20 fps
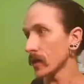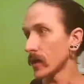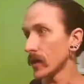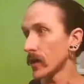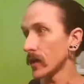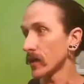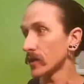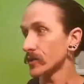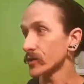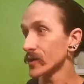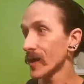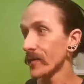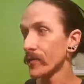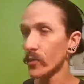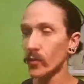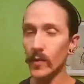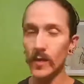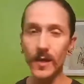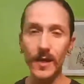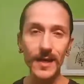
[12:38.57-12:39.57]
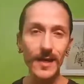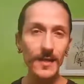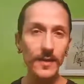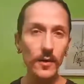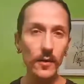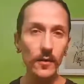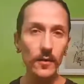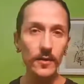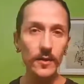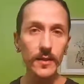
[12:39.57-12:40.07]
strap it with
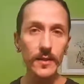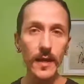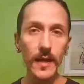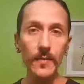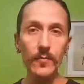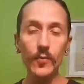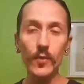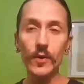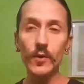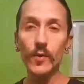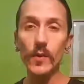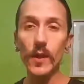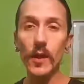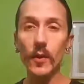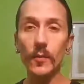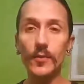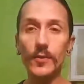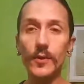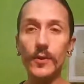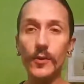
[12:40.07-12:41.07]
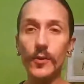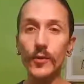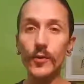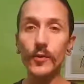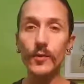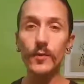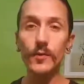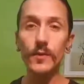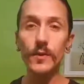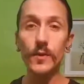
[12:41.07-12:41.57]
kinesiology tape, which will help to
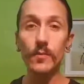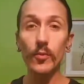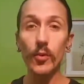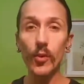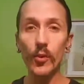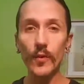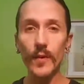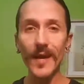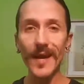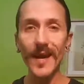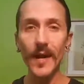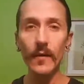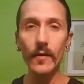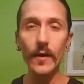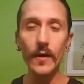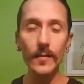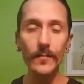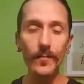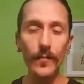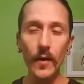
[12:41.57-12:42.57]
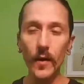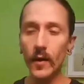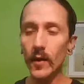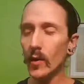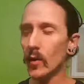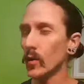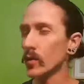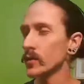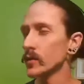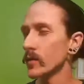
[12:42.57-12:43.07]
support the area.
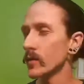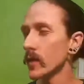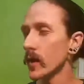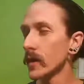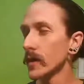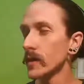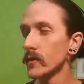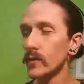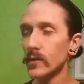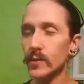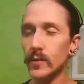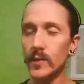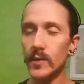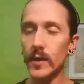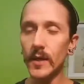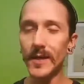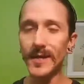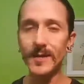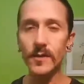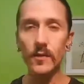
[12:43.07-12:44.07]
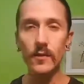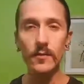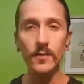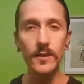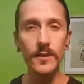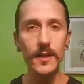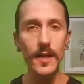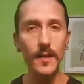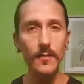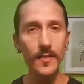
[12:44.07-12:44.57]
Also, the idea is with kinesiology
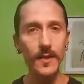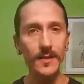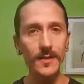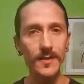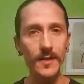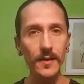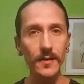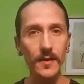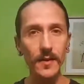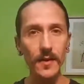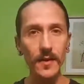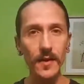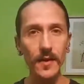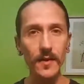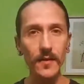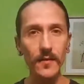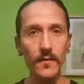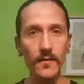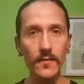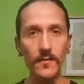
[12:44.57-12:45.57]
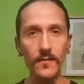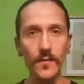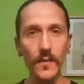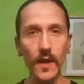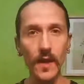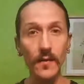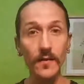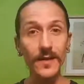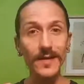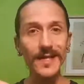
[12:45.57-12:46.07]
tape is that the
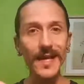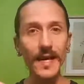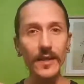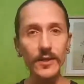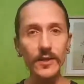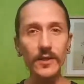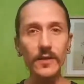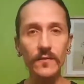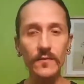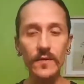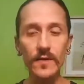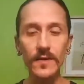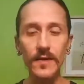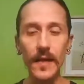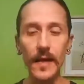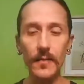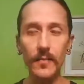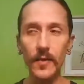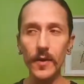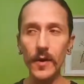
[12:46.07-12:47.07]
tension of the tape